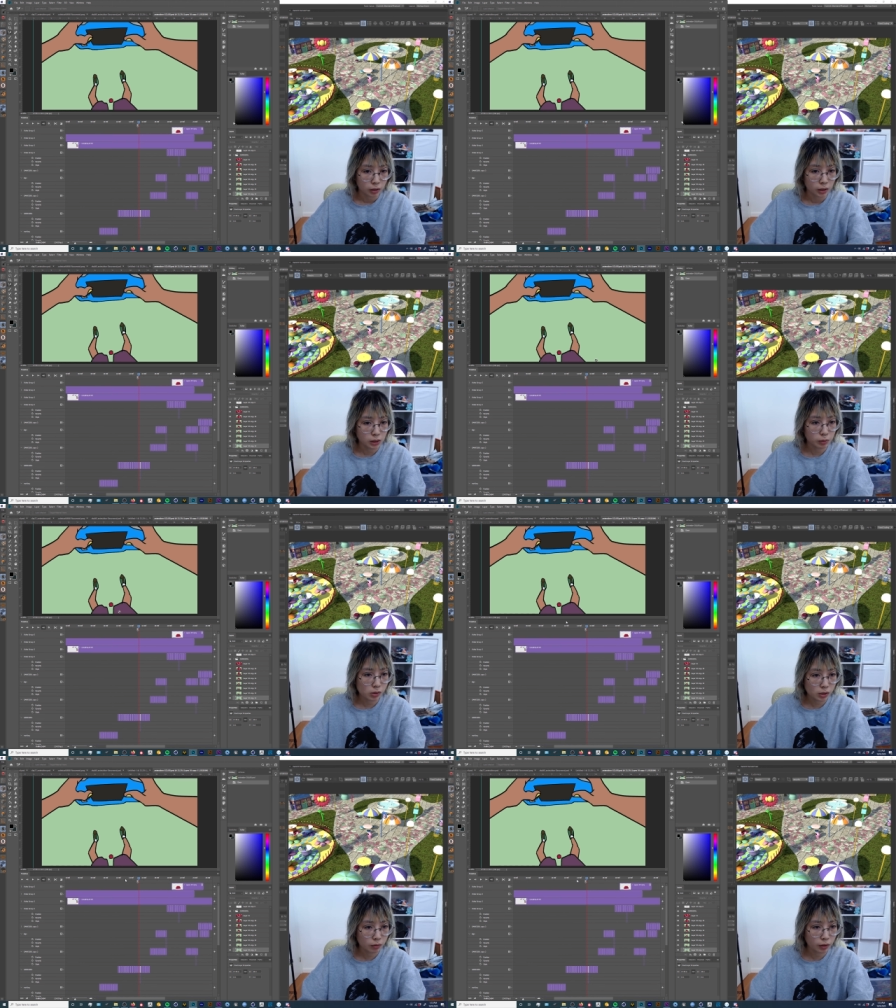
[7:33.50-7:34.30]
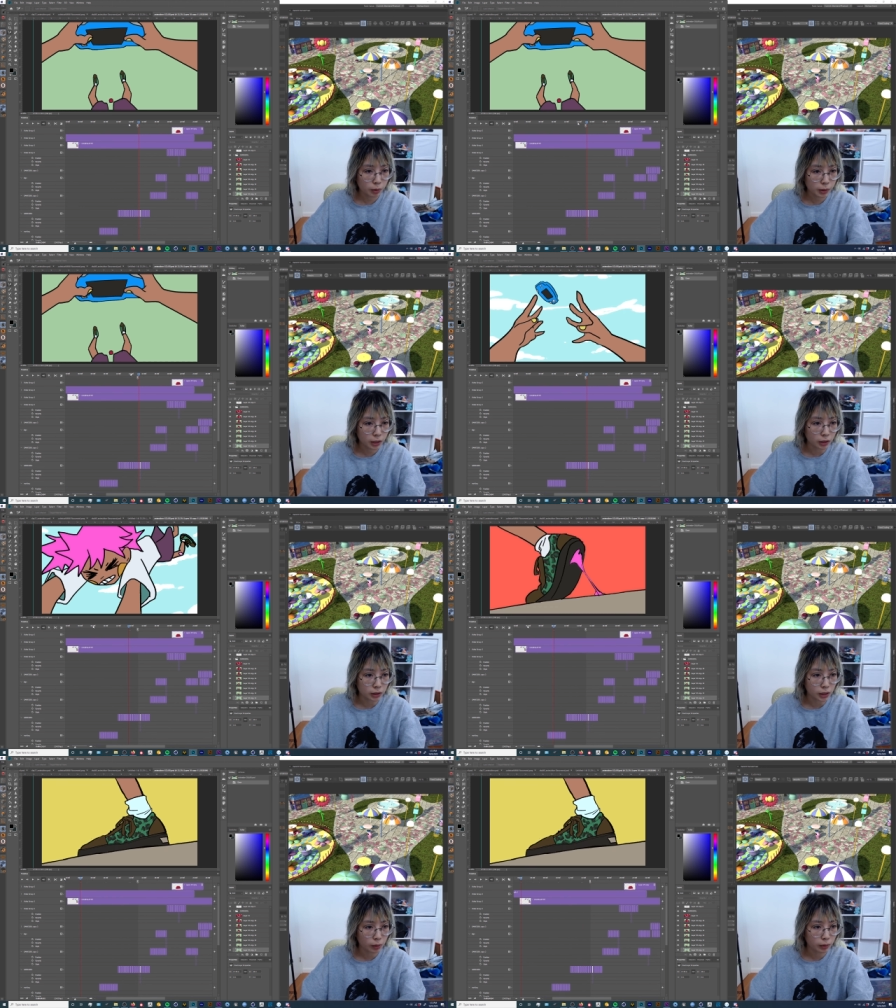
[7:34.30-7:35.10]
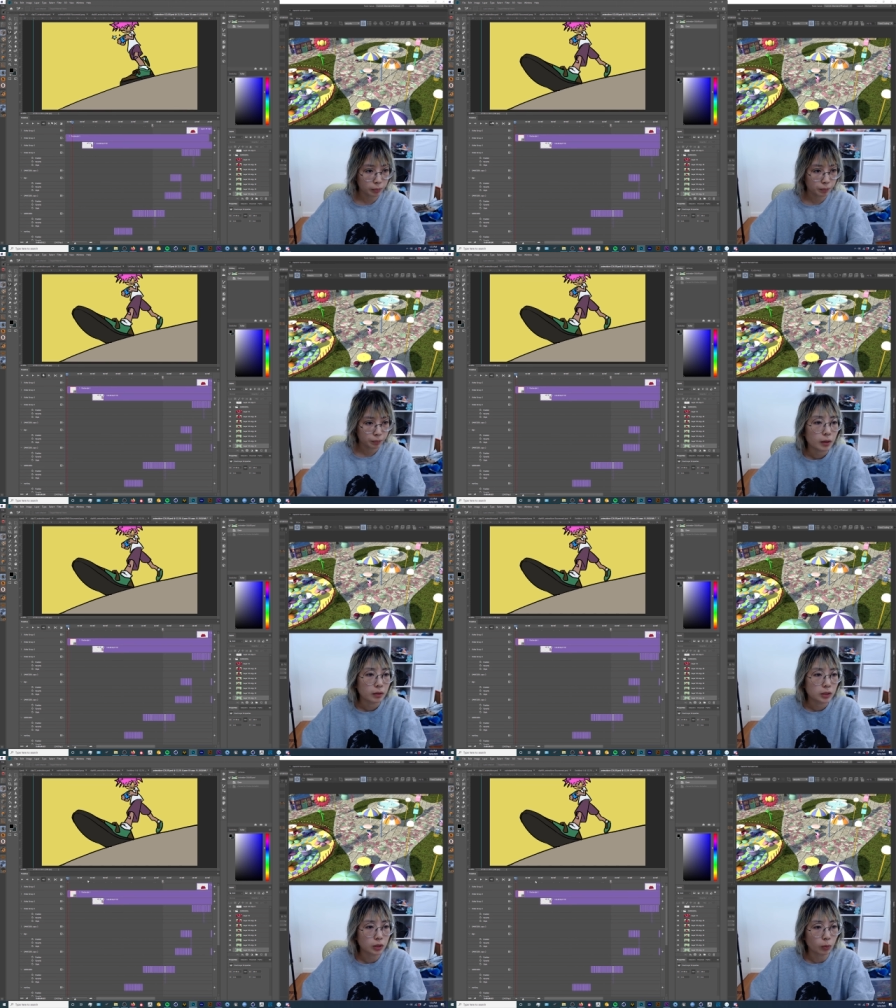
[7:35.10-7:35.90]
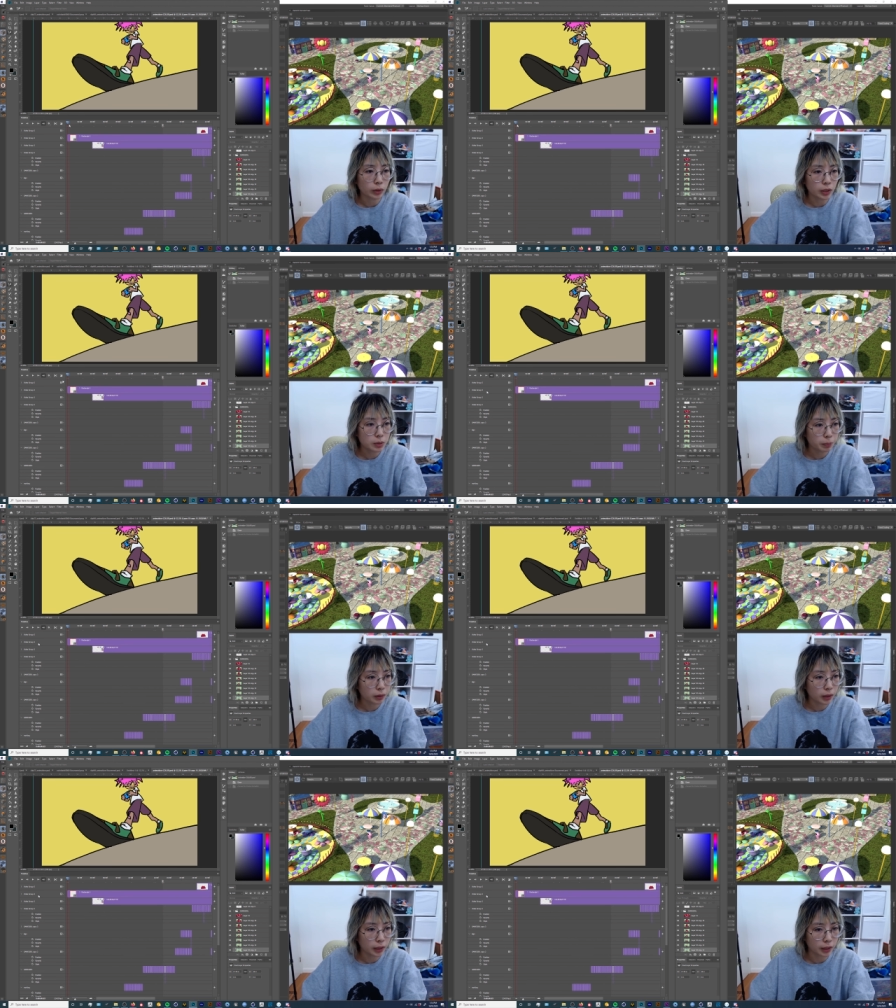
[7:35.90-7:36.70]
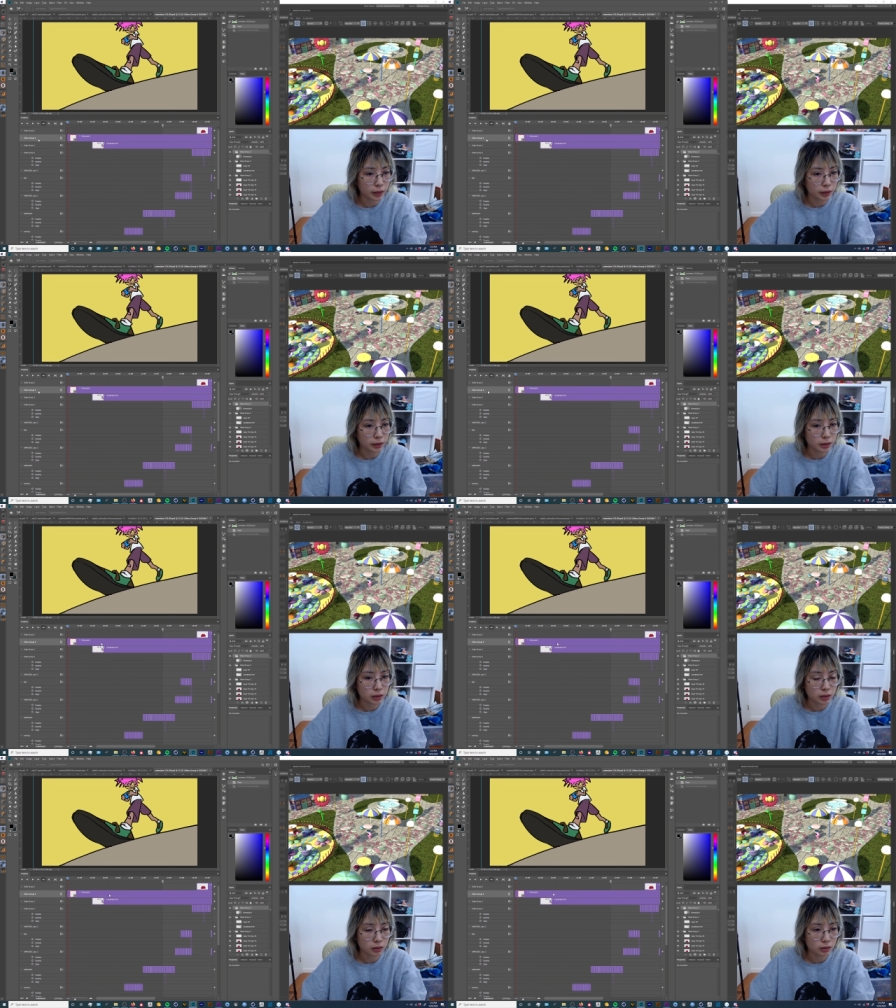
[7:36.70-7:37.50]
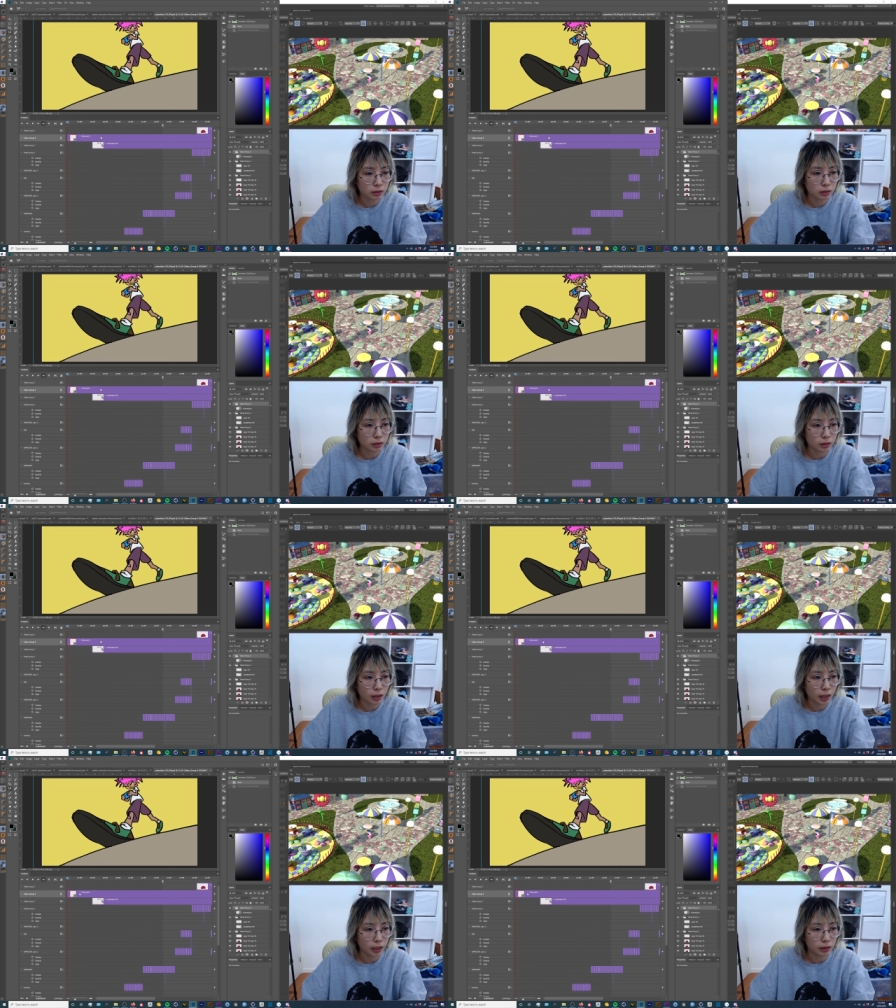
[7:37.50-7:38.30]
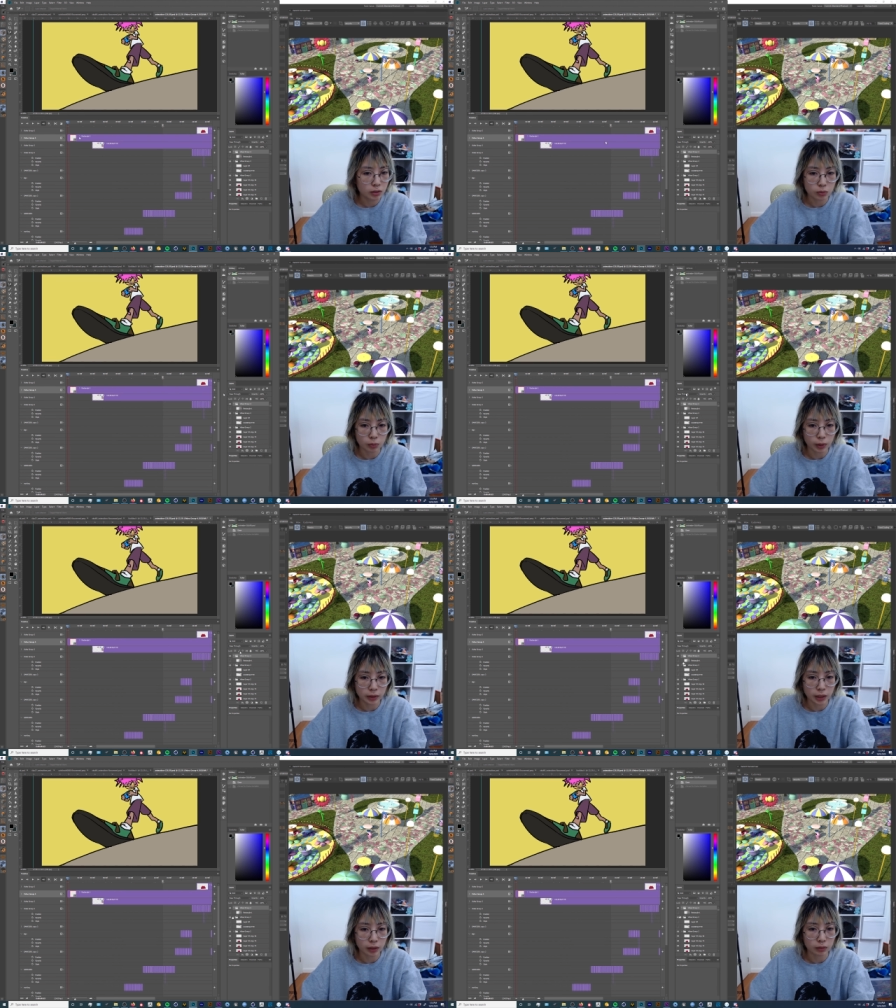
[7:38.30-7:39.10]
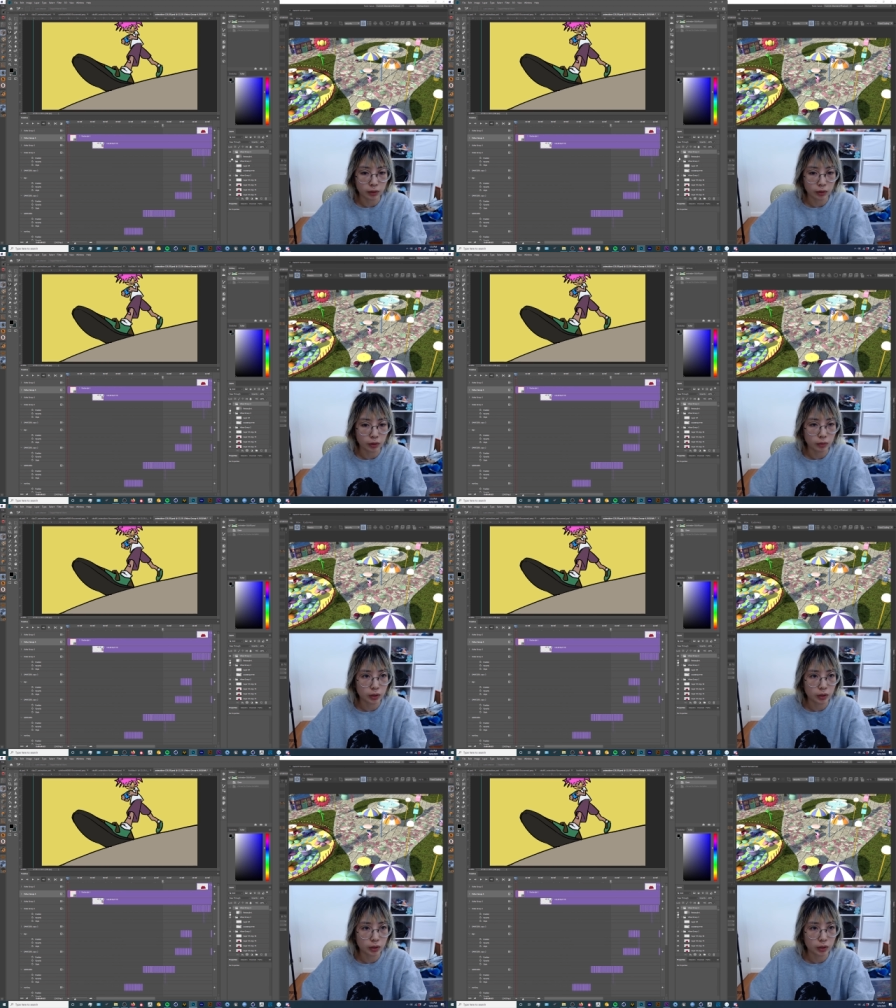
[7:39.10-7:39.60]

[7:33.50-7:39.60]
let's go to the very beginning, shall we? So when this plays, I had this rectangle here.